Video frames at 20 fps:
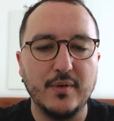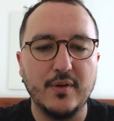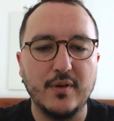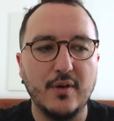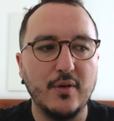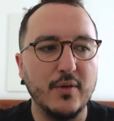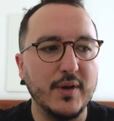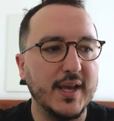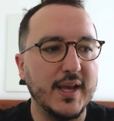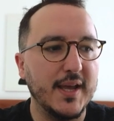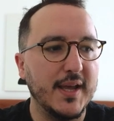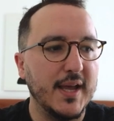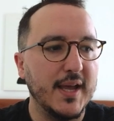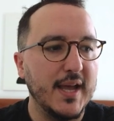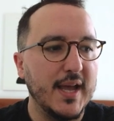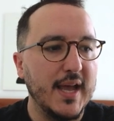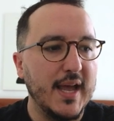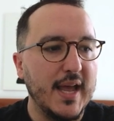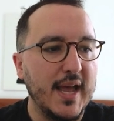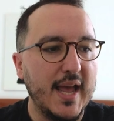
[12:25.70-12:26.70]
Okay,
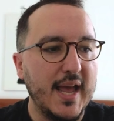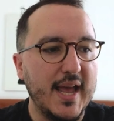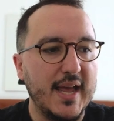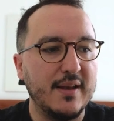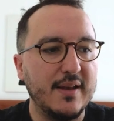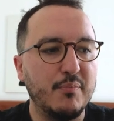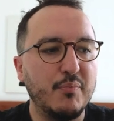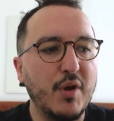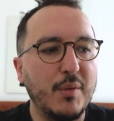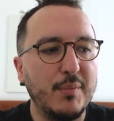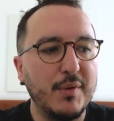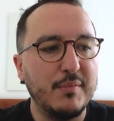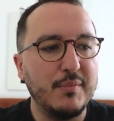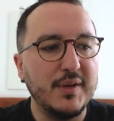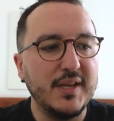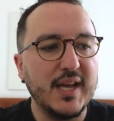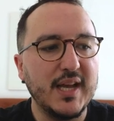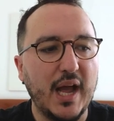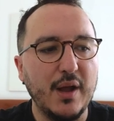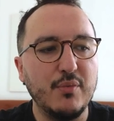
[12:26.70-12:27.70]
and
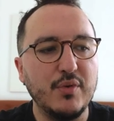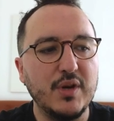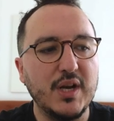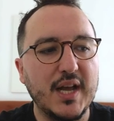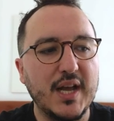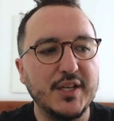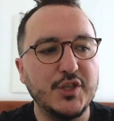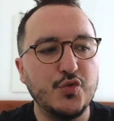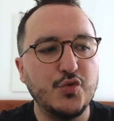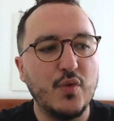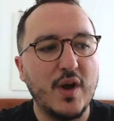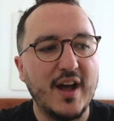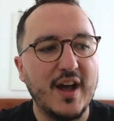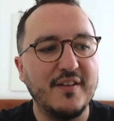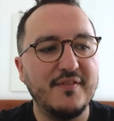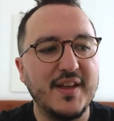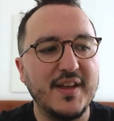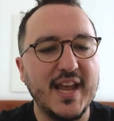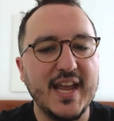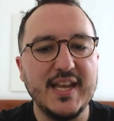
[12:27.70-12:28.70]
probably I would like to
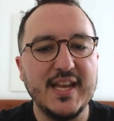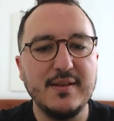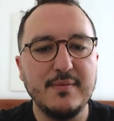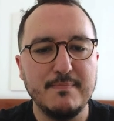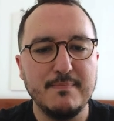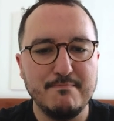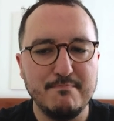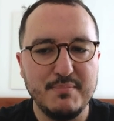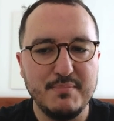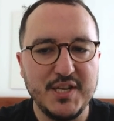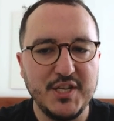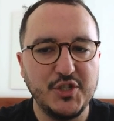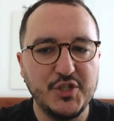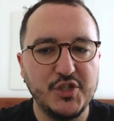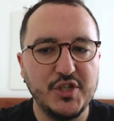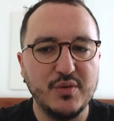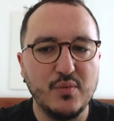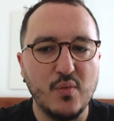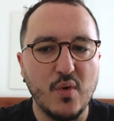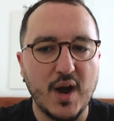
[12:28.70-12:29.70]
have a
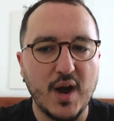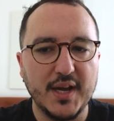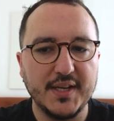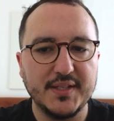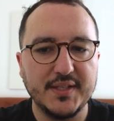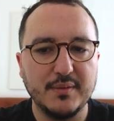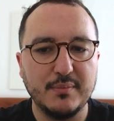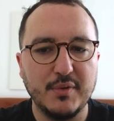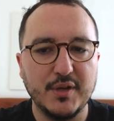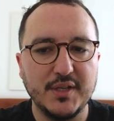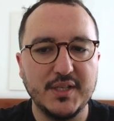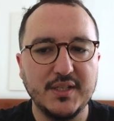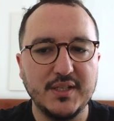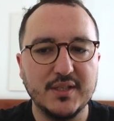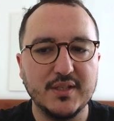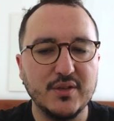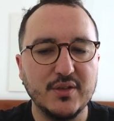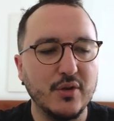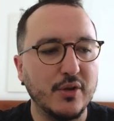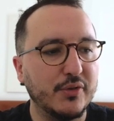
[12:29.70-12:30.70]
BG white, but
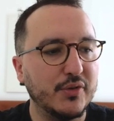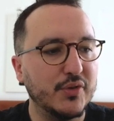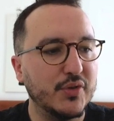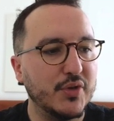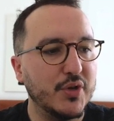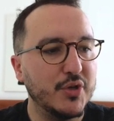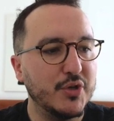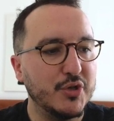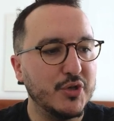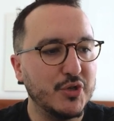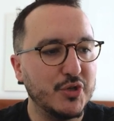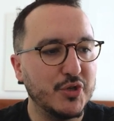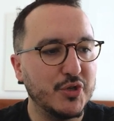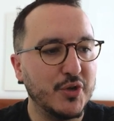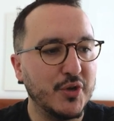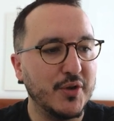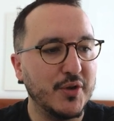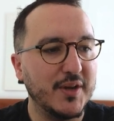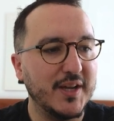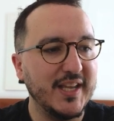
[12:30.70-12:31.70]
it's not
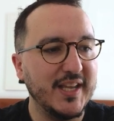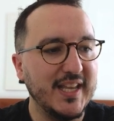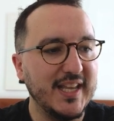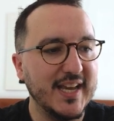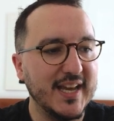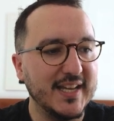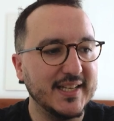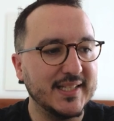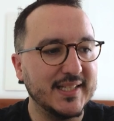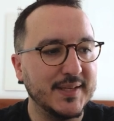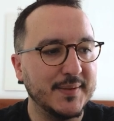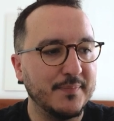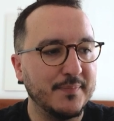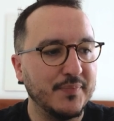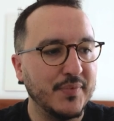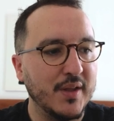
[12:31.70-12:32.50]
sure yet.